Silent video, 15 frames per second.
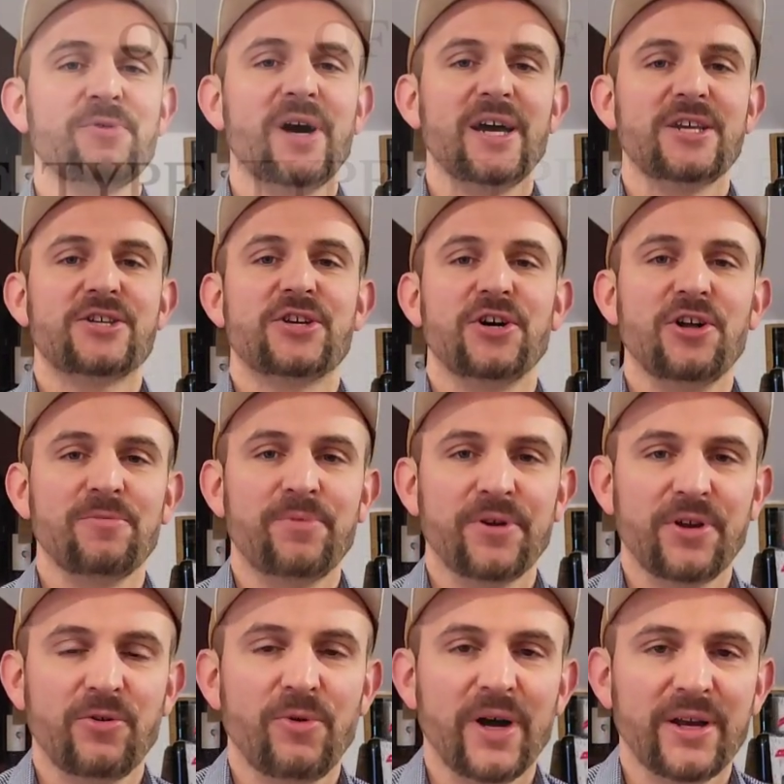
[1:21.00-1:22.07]
why
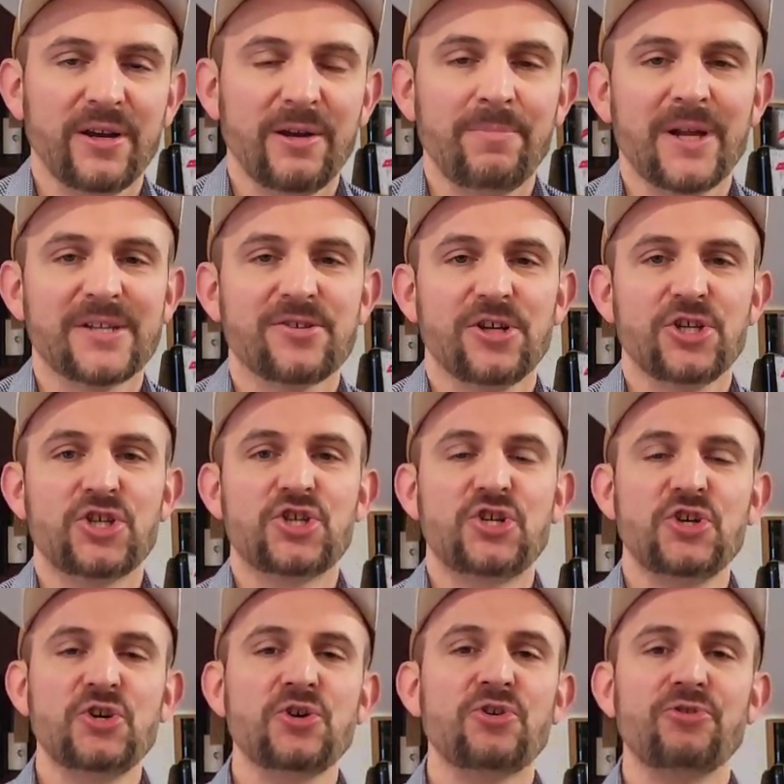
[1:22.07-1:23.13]
Tolpuddle Winery plants only
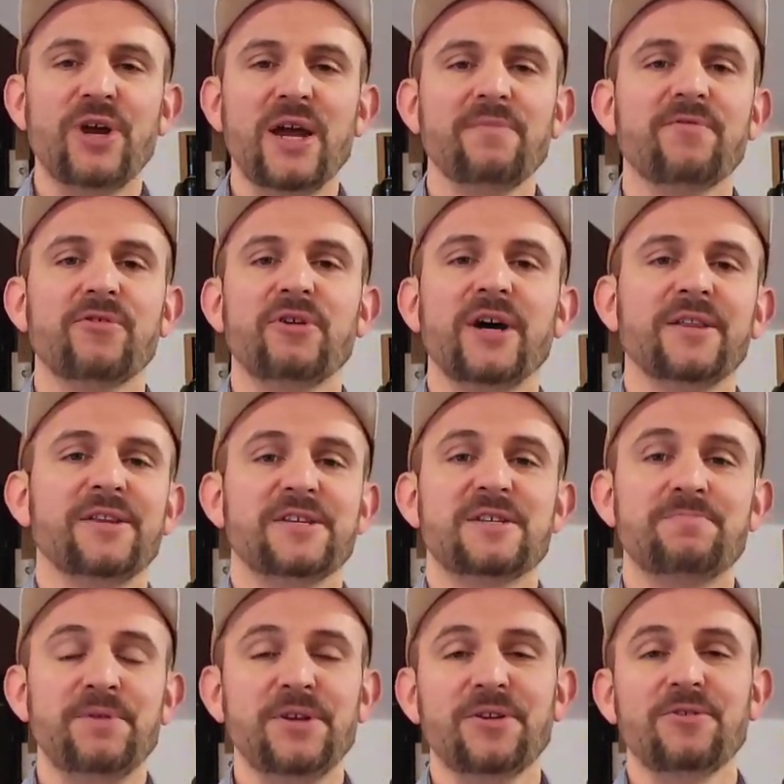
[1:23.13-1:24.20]
two grape varieties,
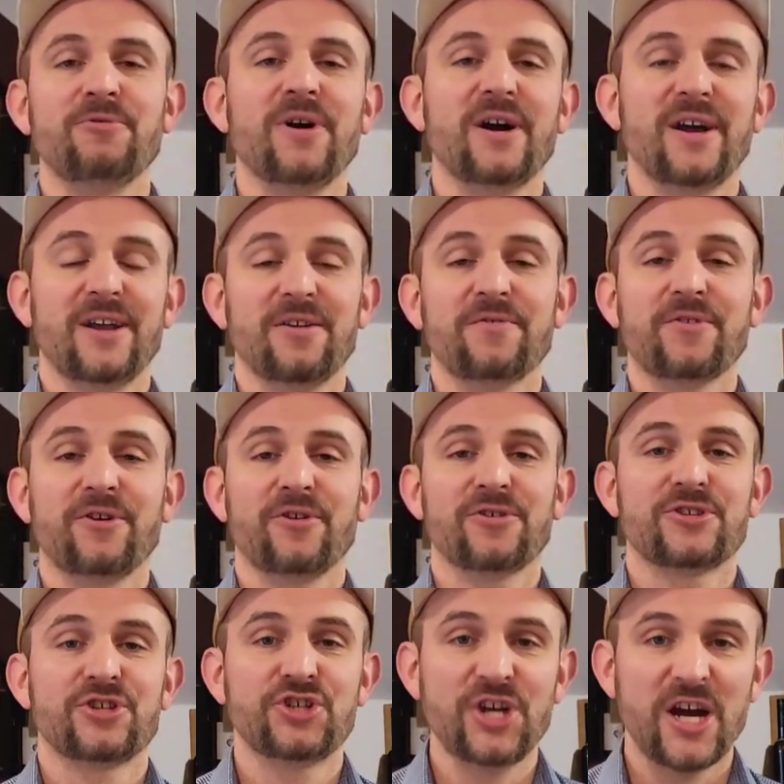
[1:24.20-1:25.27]
Pinot Noir and of
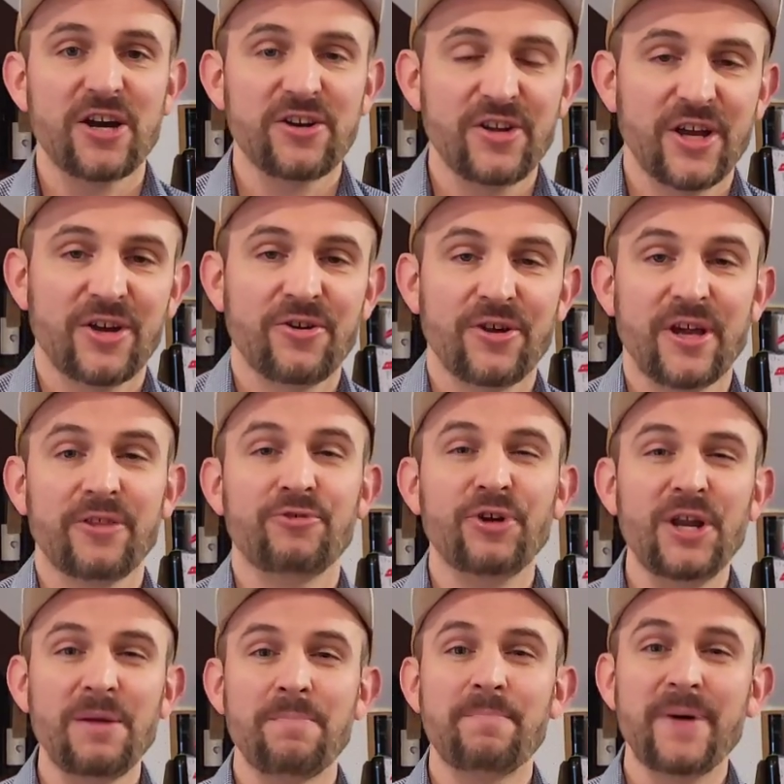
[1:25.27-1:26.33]
course Chardonnay, who can
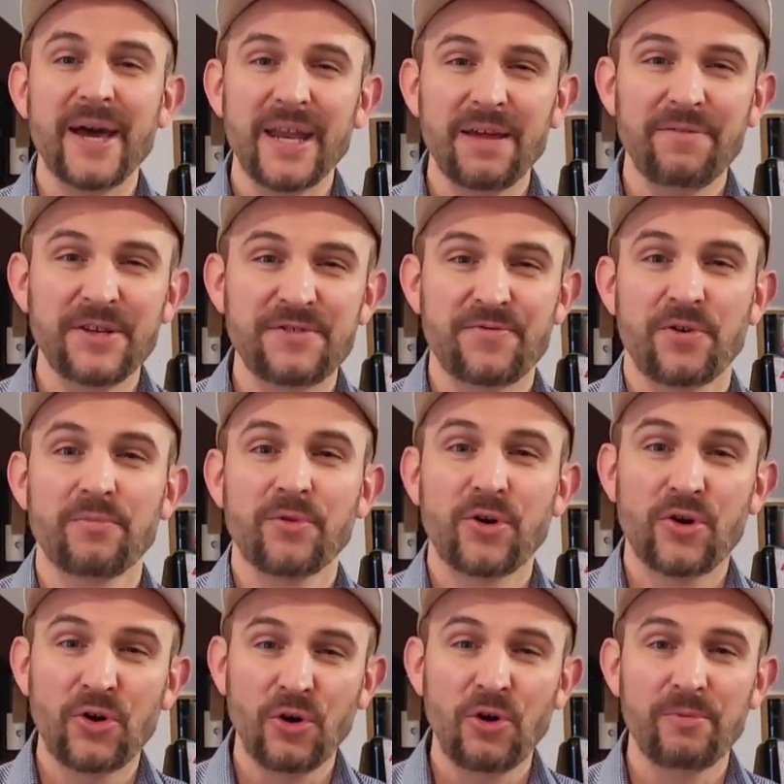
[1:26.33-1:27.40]
really benefit from
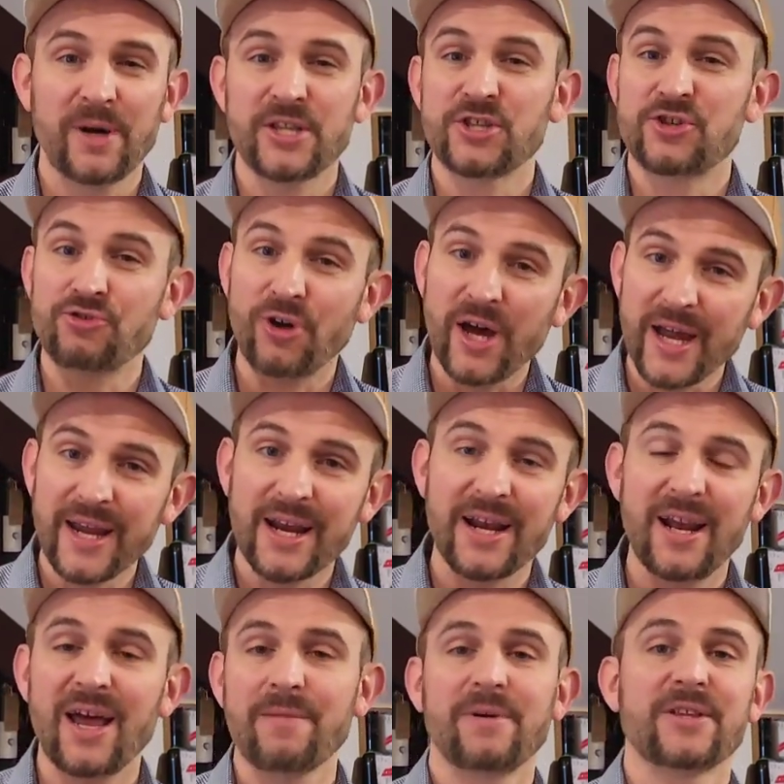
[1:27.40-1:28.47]
cool but dry
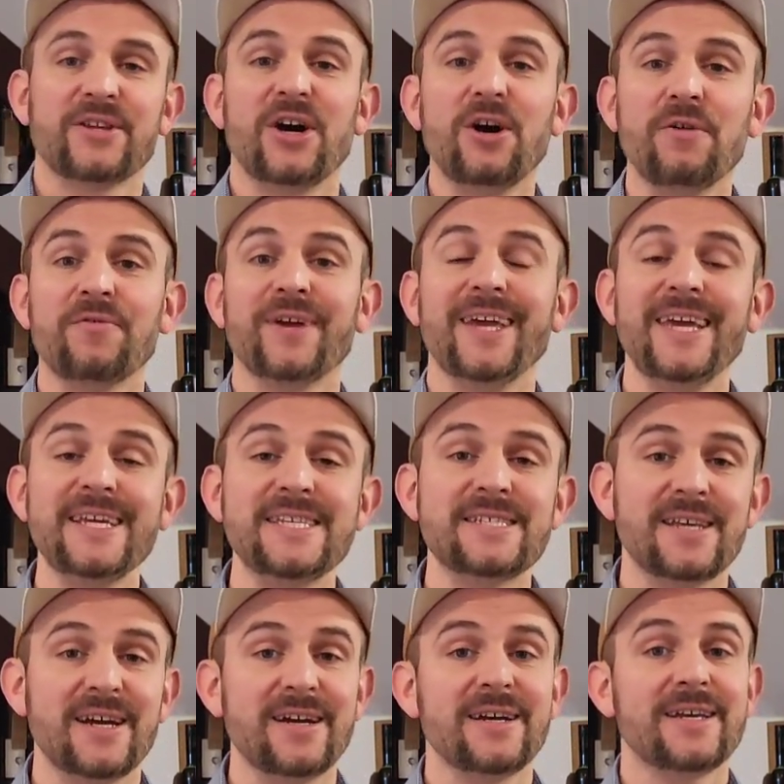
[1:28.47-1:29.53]
climate of
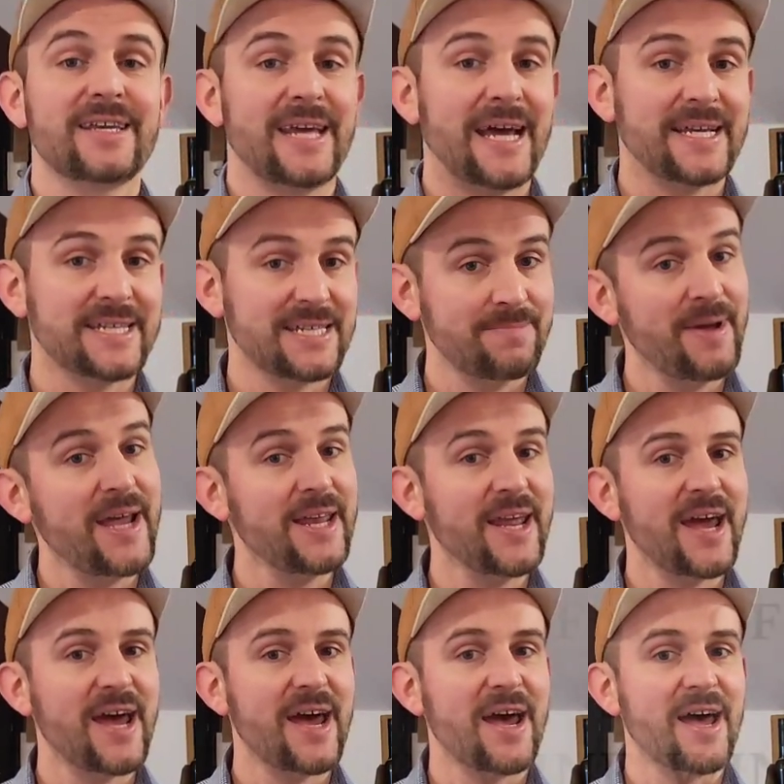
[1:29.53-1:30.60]
eastern
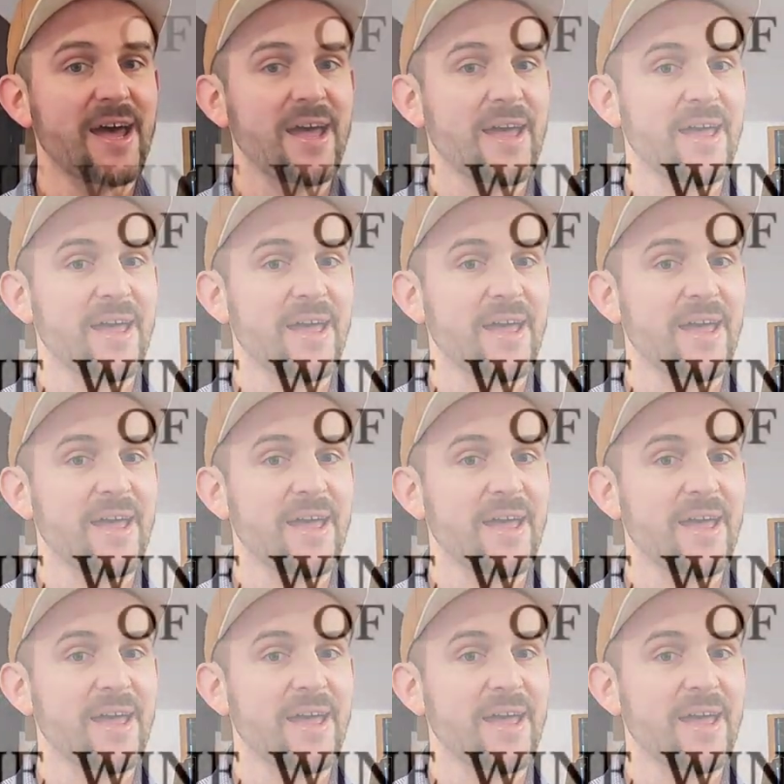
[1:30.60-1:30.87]
Tasmania.